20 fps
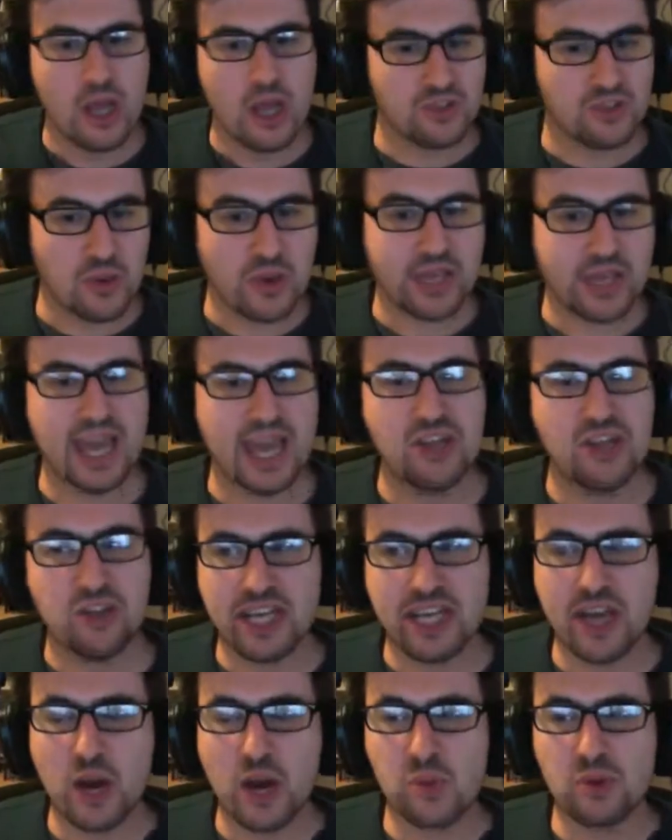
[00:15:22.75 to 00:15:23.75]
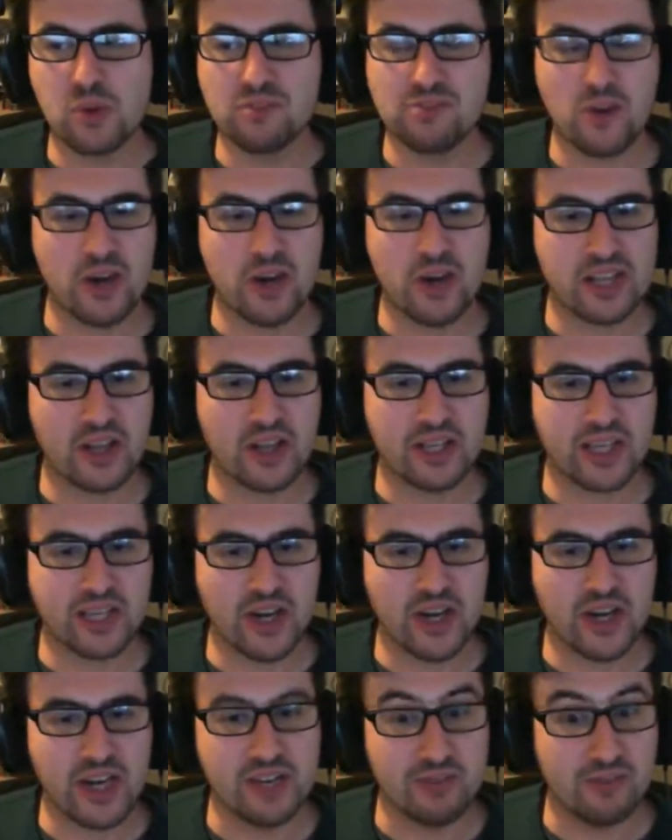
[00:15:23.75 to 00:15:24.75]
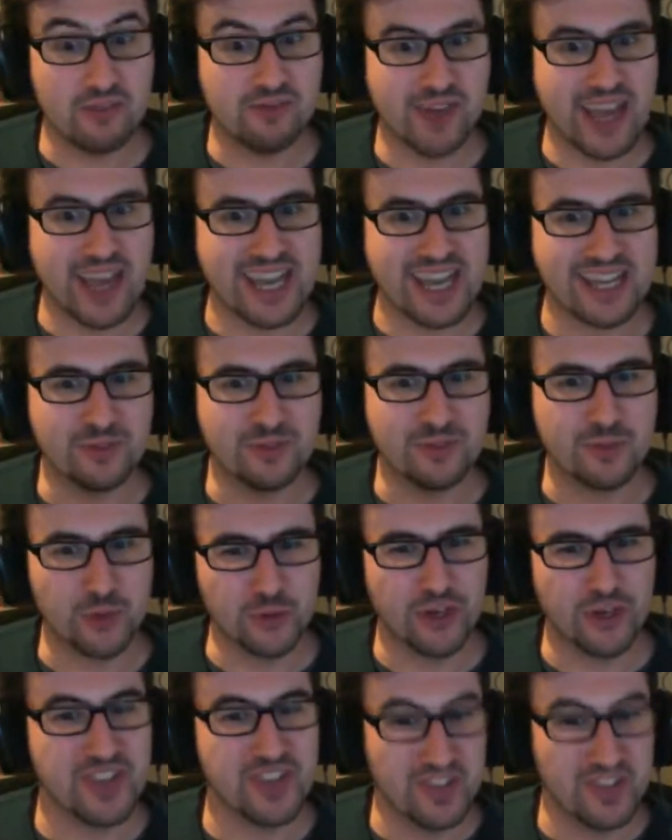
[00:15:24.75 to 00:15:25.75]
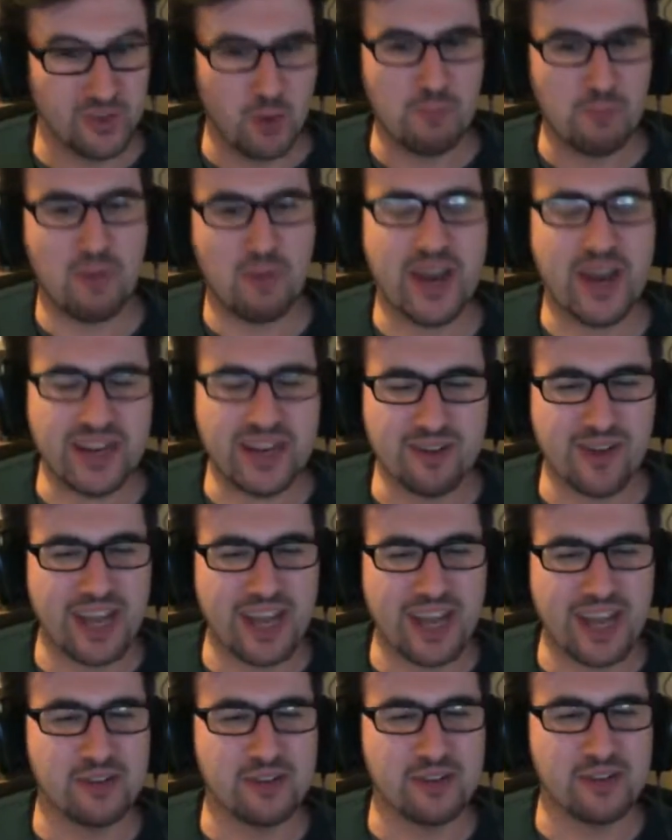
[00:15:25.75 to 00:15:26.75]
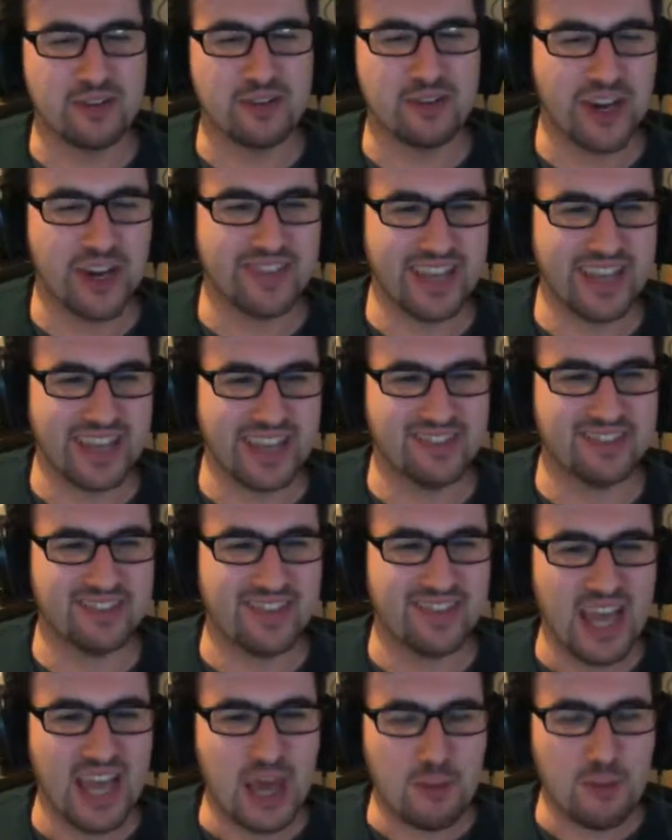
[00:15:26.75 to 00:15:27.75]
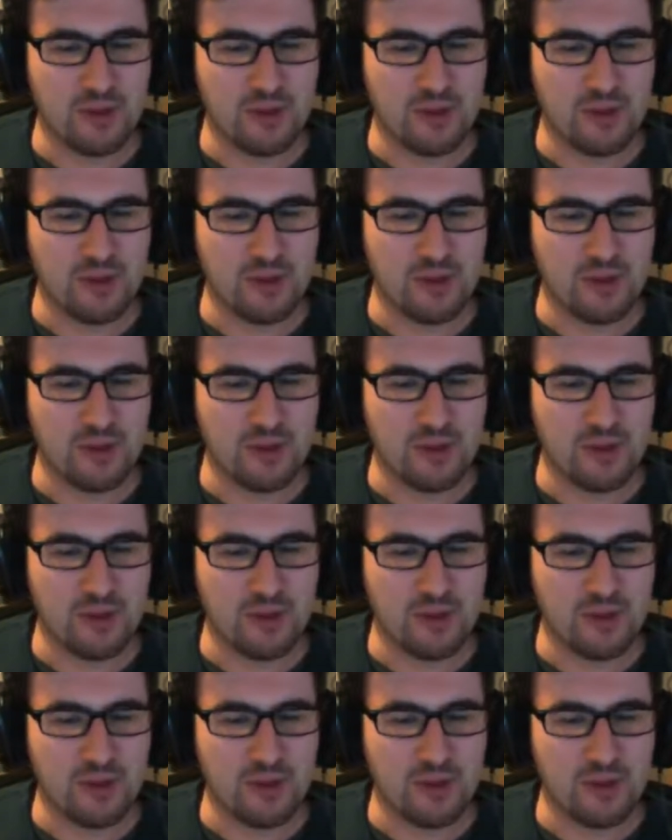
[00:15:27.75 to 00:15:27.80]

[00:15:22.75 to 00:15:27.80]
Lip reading: So occasionally I will find like a kind of a vein of good ideas, or minor vein of good ideas,